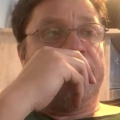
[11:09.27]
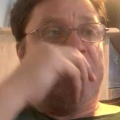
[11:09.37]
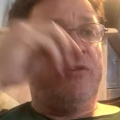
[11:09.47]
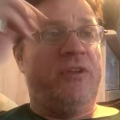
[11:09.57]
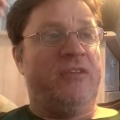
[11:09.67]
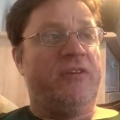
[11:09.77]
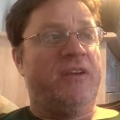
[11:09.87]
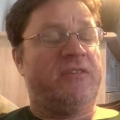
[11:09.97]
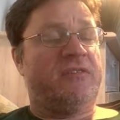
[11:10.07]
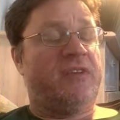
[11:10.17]
I need to
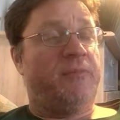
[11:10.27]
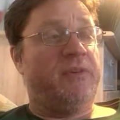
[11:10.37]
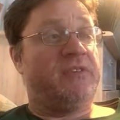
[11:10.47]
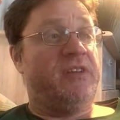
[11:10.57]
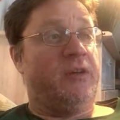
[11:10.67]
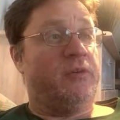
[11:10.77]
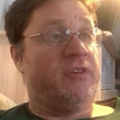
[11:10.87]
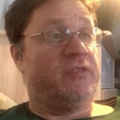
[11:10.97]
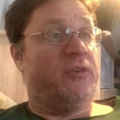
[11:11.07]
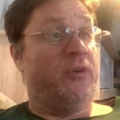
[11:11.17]
get the stepping
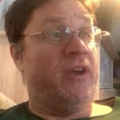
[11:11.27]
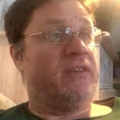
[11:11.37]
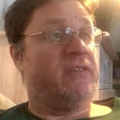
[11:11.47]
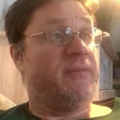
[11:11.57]
sequences correct.